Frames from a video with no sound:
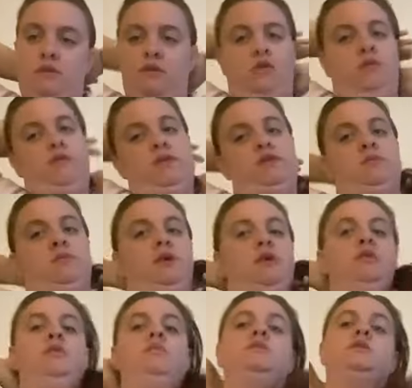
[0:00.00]
obviously we
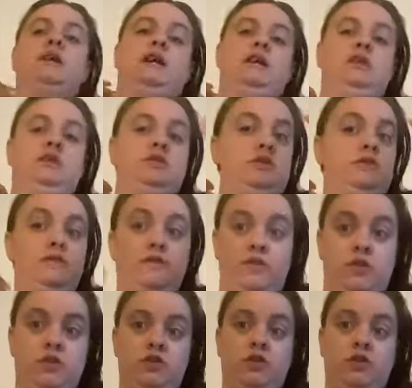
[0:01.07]
know it was King's first